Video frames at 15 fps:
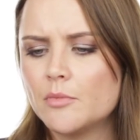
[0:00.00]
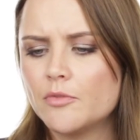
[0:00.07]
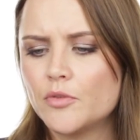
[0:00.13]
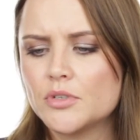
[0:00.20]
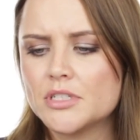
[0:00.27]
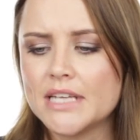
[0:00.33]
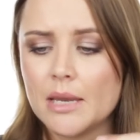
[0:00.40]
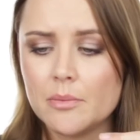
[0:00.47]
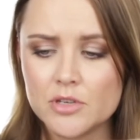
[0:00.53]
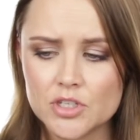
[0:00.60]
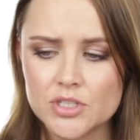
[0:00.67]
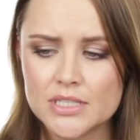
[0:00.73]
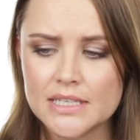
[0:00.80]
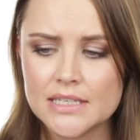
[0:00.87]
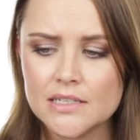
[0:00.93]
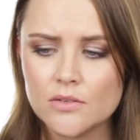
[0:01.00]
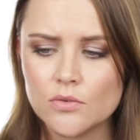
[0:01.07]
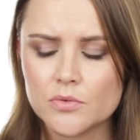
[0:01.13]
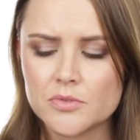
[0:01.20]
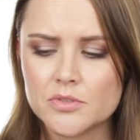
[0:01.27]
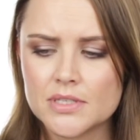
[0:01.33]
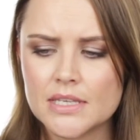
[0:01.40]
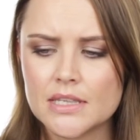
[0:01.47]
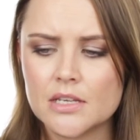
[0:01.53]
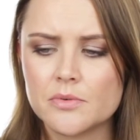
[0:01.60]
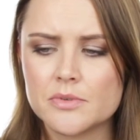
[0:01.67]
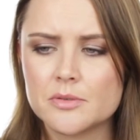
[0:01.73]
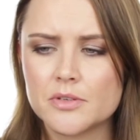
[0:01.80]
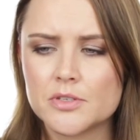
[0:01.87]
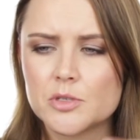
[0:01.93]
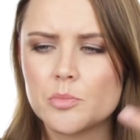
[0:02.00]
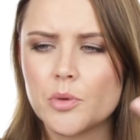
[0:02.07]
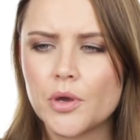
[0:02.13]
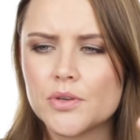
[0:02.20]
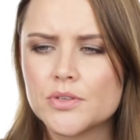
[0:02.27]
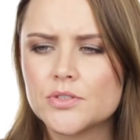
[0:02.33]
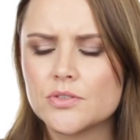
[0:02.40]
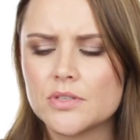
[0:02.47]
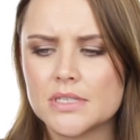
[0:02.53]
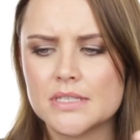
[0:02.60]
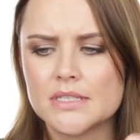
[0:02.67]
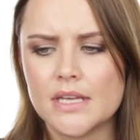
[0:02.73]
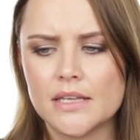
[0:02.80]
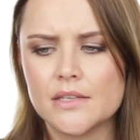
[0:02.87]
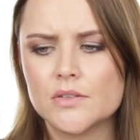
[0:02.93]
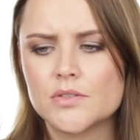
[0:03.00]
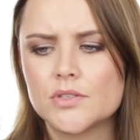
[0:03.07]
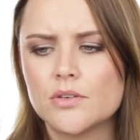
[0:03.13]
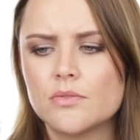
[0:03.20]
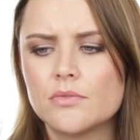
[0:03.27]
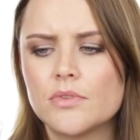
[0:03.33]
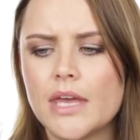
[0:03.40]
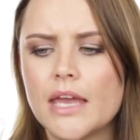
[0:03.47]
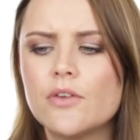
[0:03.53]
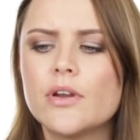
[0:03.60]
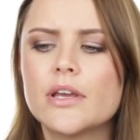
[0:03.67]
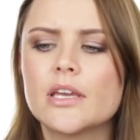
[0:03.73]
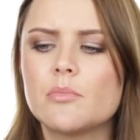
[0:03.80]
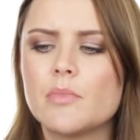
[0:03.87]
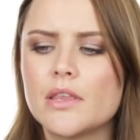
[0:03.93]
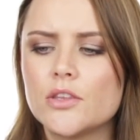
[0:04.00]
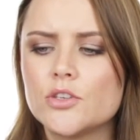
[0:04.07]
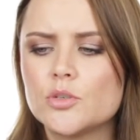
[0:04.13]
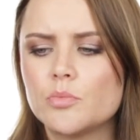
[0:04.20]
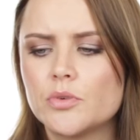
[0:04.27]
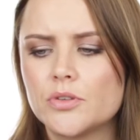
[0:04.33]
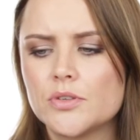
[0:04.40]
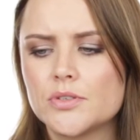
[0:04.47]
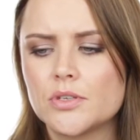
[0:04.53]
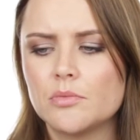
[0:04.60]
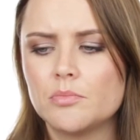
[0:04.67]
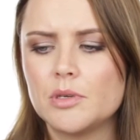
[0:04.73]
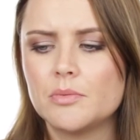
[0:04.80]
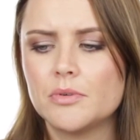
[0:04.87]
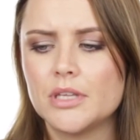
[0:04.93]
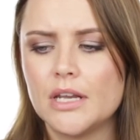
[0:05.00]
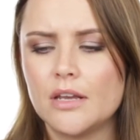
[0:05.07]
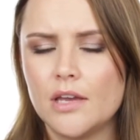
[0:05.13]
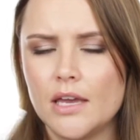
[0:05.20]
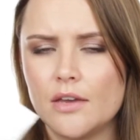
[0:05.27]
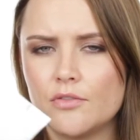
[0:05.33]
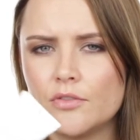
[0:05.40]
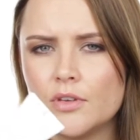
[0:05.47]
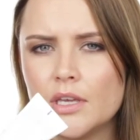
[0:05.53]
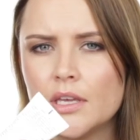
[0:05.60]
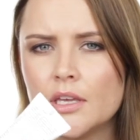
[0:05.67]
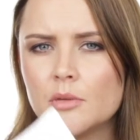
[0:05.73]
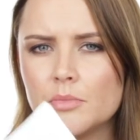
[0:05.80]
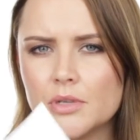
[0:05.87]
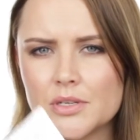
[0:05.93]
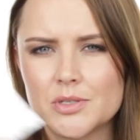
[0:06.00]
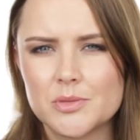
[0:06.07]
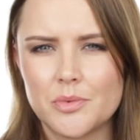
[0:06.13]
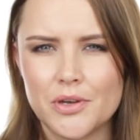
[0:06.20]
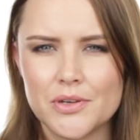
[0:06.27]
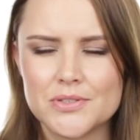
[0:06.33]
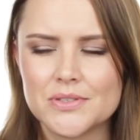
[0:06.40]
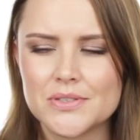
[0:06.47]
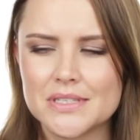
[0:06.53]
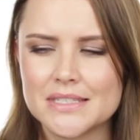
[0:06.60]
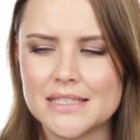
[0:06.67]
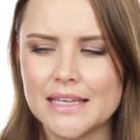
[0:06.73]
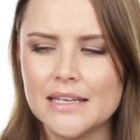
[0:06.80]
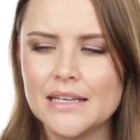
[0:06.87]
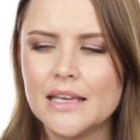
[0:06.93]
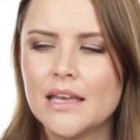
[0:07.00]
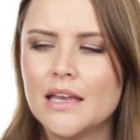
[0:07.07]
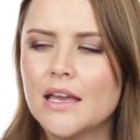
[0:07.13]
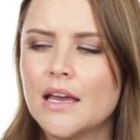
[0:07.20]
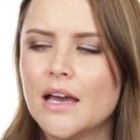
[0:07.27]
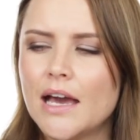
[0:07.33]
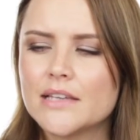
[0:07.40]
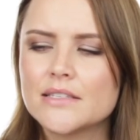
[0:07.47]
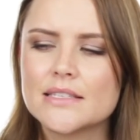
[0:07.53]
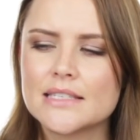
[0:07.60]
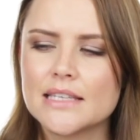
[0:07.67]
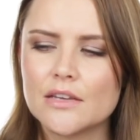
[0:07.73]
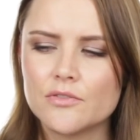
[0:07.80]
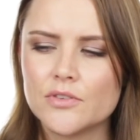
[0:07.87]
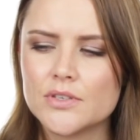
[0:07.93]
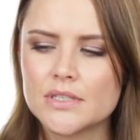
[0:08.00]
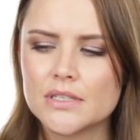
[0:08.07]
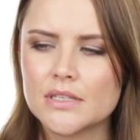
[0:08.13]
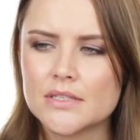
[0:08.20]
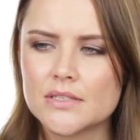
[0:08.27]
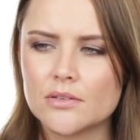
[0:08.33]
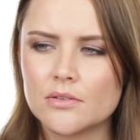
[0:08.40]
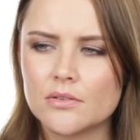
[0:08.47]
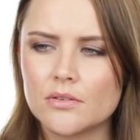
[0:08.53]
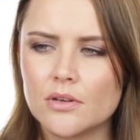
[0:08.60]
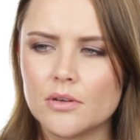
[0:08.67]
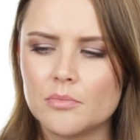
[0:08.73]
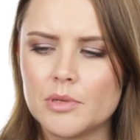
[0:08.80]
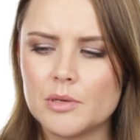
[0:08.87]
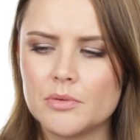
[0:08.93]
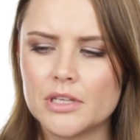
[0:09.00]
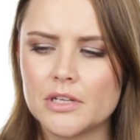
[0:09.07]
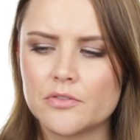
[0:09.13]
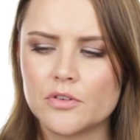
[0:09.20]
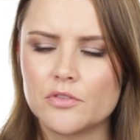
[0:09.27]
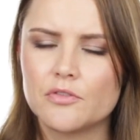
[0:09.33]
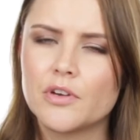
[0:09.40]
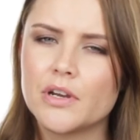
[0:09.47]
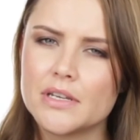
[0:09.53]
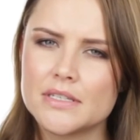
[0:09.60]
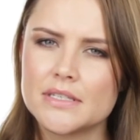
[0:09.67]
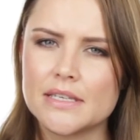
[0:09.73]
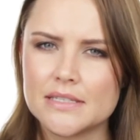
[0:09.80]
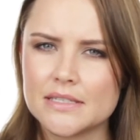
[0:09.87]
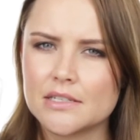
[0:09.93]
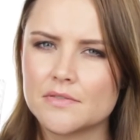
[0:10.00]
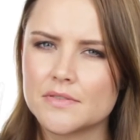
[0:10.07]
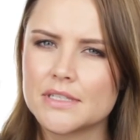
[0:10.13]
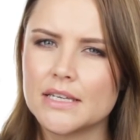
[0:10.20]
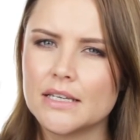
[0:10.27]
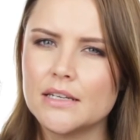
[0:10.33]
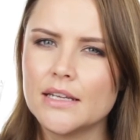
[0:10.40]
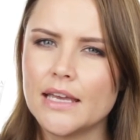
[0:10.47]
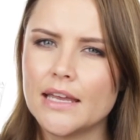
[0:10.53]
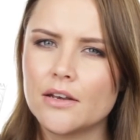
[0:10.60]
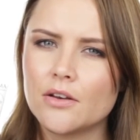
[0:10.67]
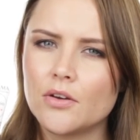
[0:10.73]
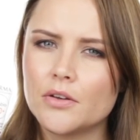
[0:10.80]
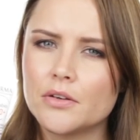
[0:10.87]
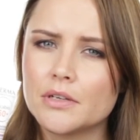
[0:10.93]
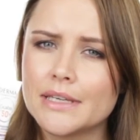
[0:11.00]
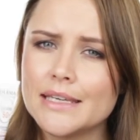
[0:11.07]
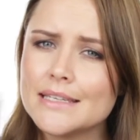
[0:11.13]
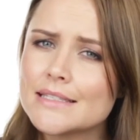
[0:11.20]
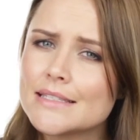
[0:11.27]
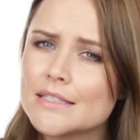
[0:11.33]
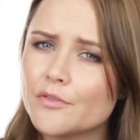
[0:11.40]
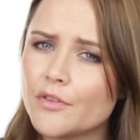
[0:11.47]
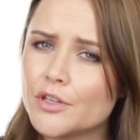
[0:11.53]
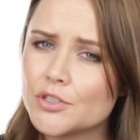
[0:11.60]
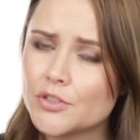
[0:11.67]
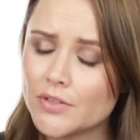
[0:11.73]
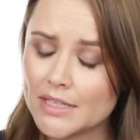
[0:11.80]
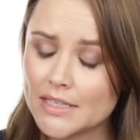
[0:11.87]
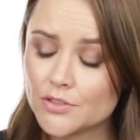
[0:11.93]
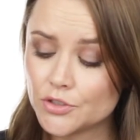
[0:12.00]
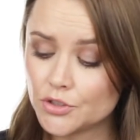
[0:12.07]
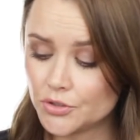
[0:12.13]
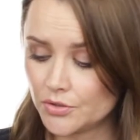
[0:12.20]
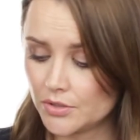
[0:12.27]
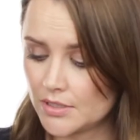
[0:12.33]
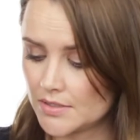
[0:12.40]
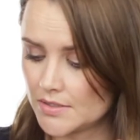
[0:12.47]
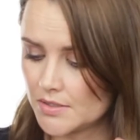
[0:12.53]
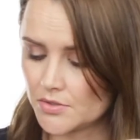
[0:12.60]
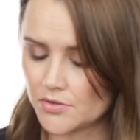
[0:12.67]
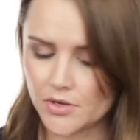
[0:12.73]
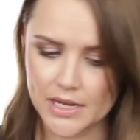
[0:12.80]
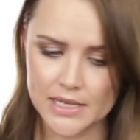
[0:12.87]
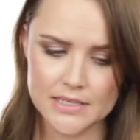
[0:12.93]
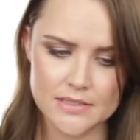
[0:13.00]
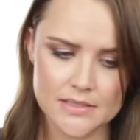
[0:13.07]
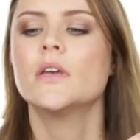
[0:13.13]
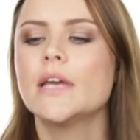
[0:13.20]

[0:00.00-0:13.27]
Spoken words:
for damaged skin or skin that was exposed to the sun. So they recommend that you put this on people that have been exposed to the sun. I just love using this on people that have got very sensitive skin, and on kids, if I do a kids shoot, this is great.